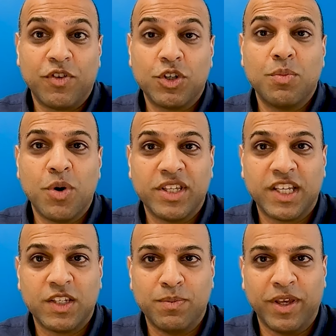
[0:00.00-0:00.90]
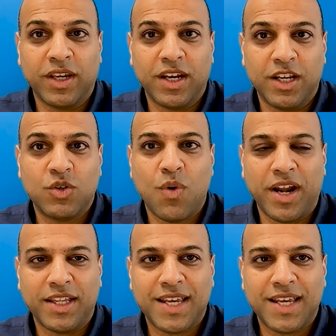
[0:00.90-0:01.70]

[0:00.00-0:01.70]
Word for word: for two point six billion dollars in twenty